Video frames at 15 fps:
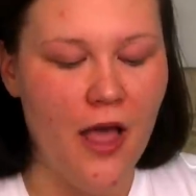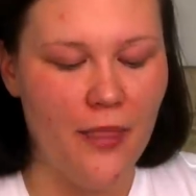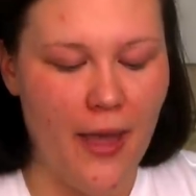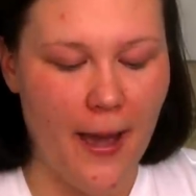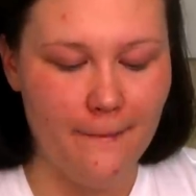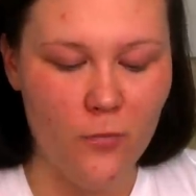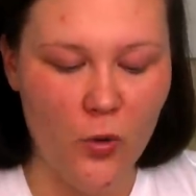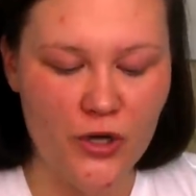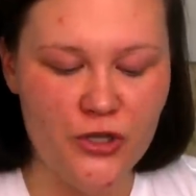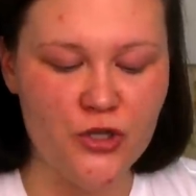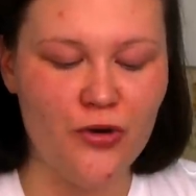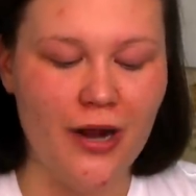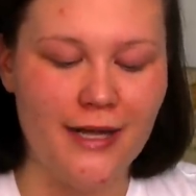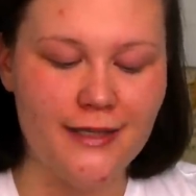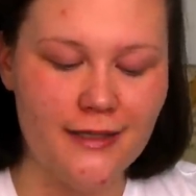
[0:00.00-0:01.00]
that
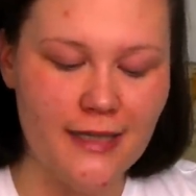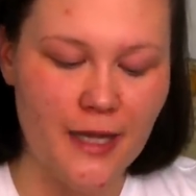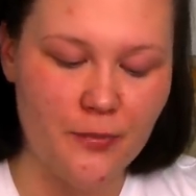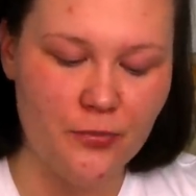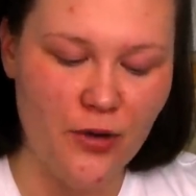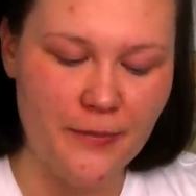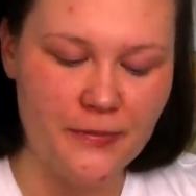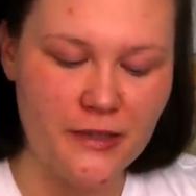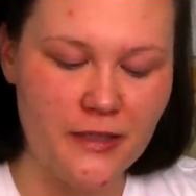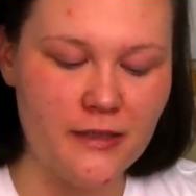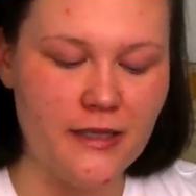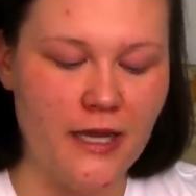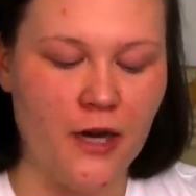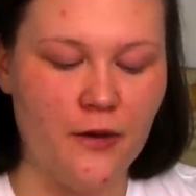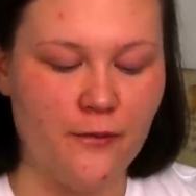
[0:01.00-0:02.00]
moisturizes and preps the
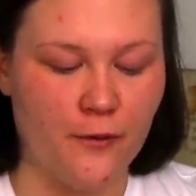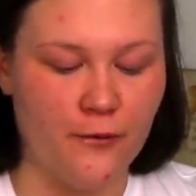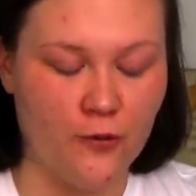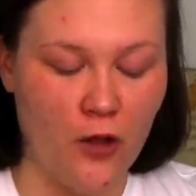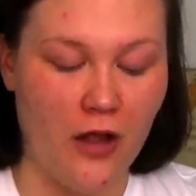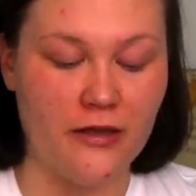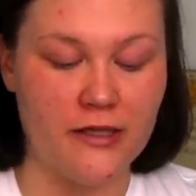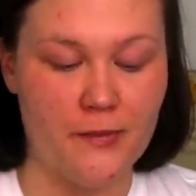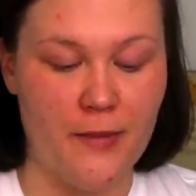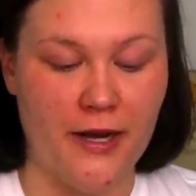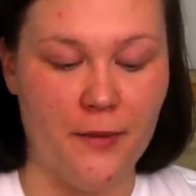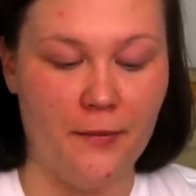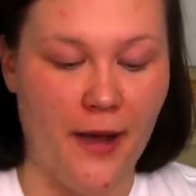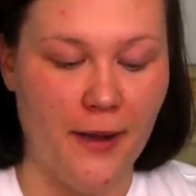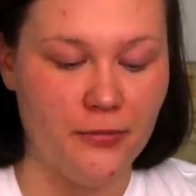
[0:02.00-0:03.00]
skin for flawless
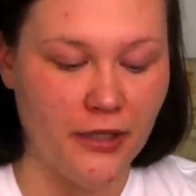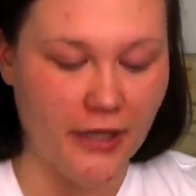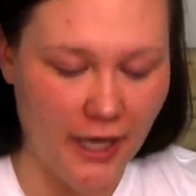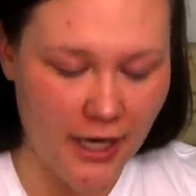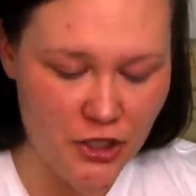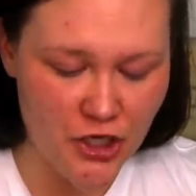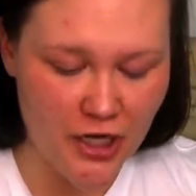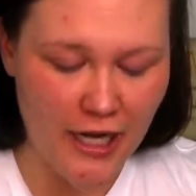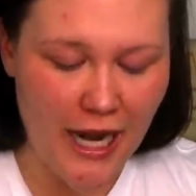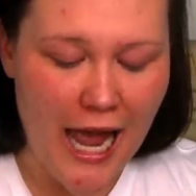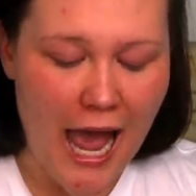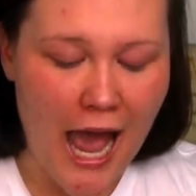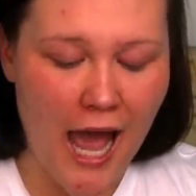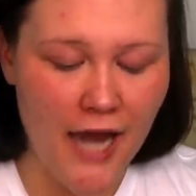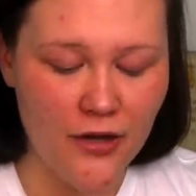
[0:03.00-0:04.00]
makeup application,
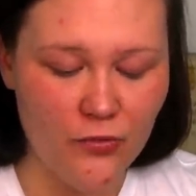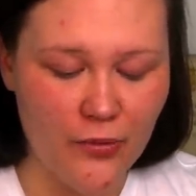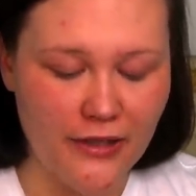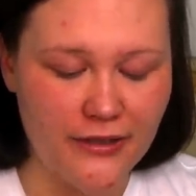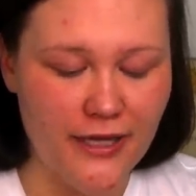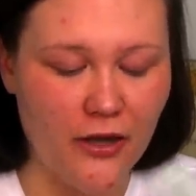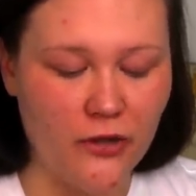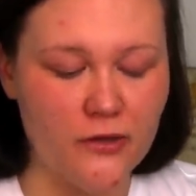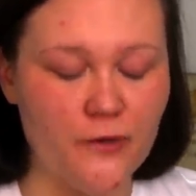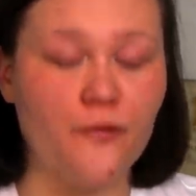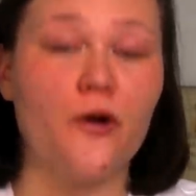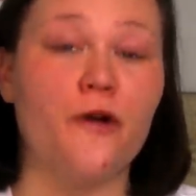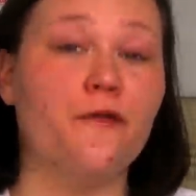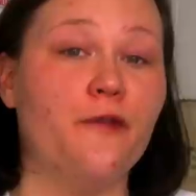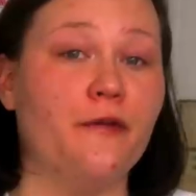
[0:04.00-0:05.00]
and it retails
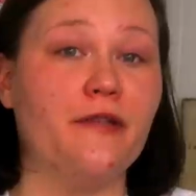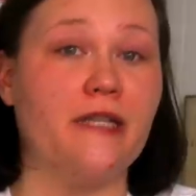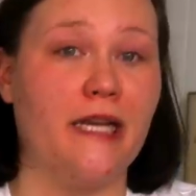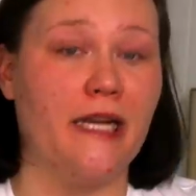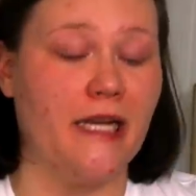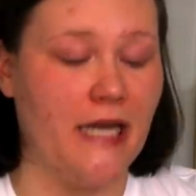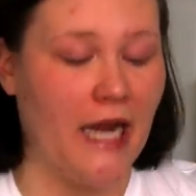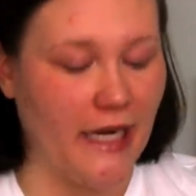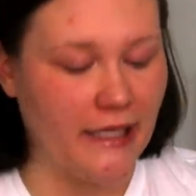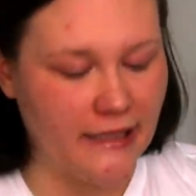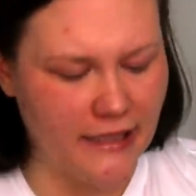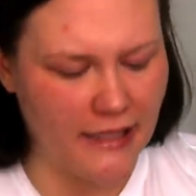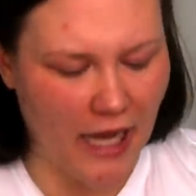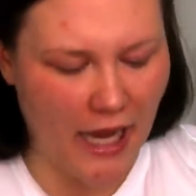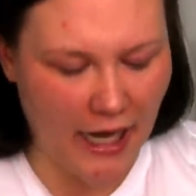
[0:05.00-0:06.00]
for
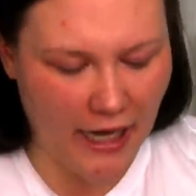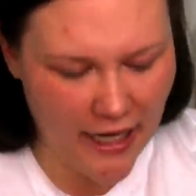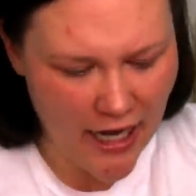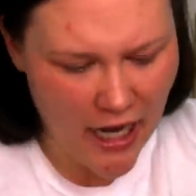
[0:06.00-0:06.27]
$15.99.